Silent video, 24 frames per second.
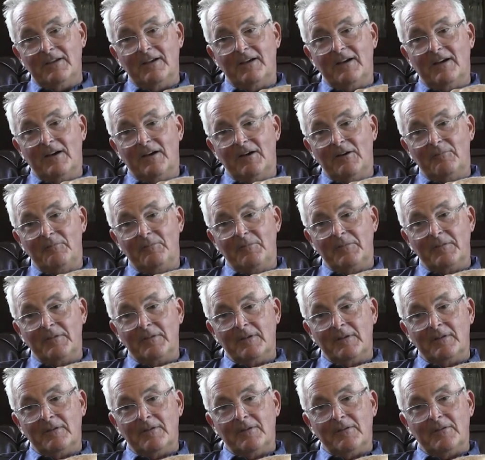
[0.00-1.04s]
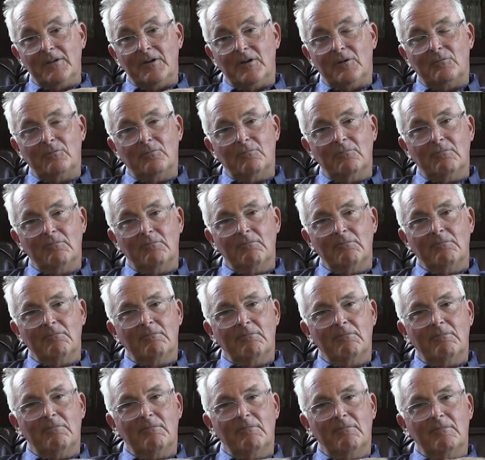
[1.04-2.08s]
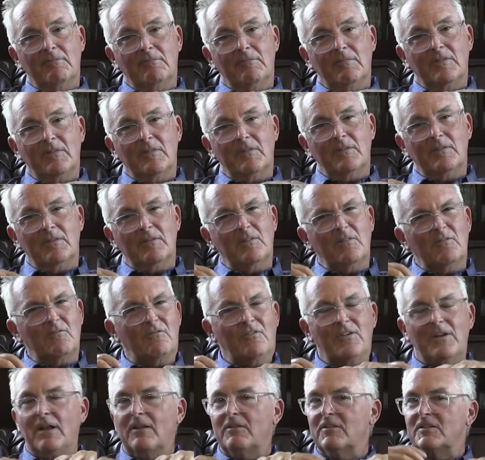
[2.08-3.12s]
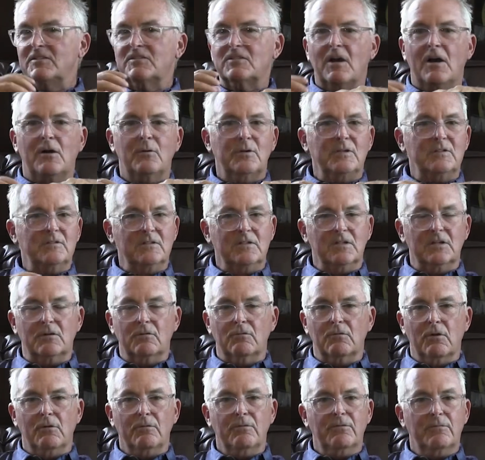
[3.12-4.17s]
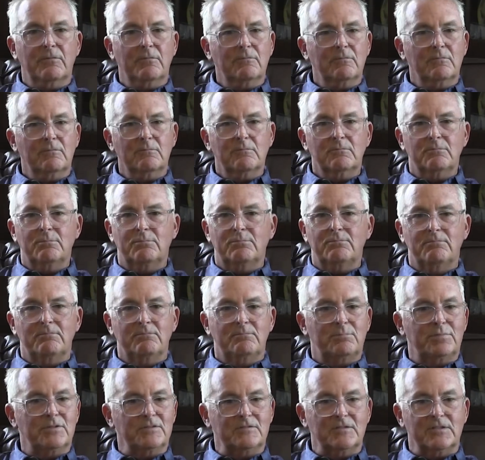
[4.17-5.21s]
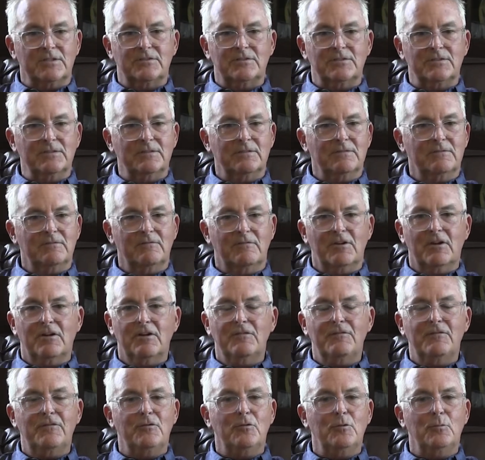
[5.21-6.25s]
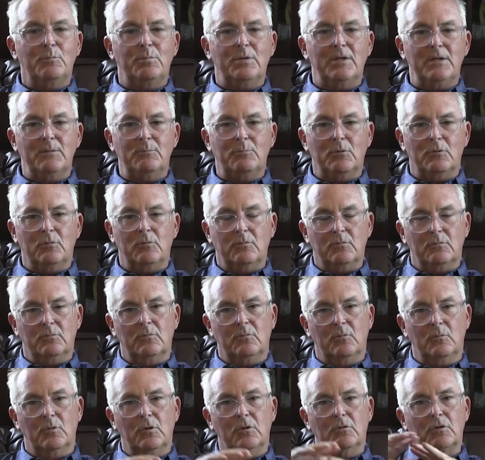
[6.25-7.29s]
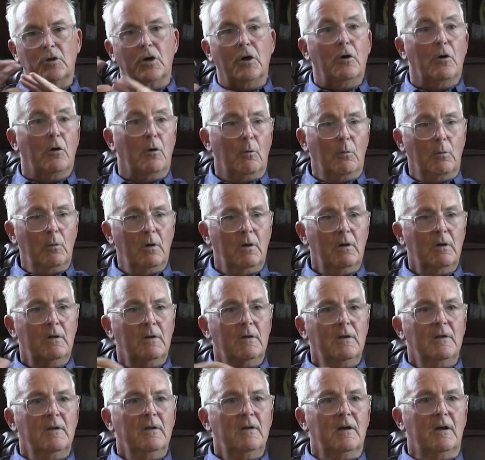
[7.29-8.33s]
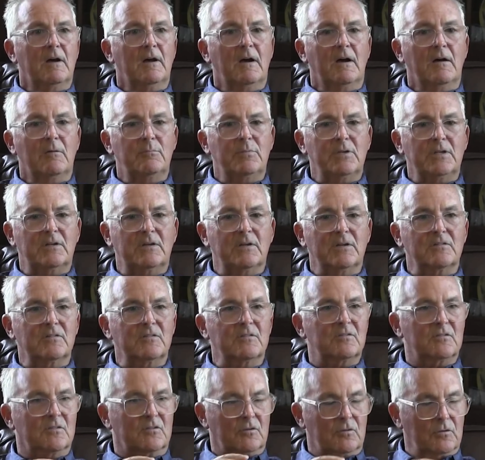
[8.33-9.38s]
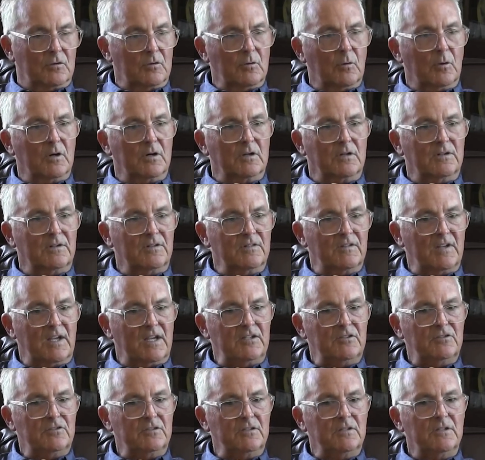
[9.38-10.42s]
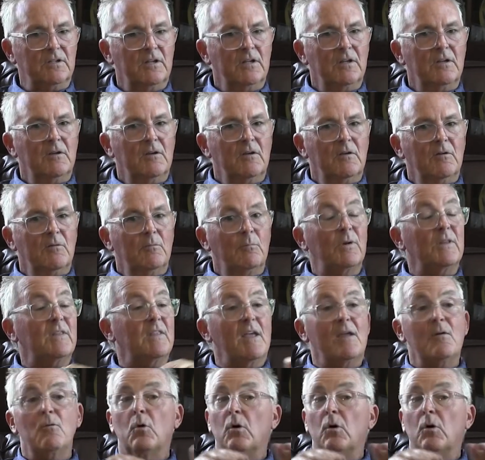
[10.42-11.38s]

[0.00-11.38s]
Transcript: Um, you know, Fidelity's always in a growth position very few people will go uh, because it's a good organization, but they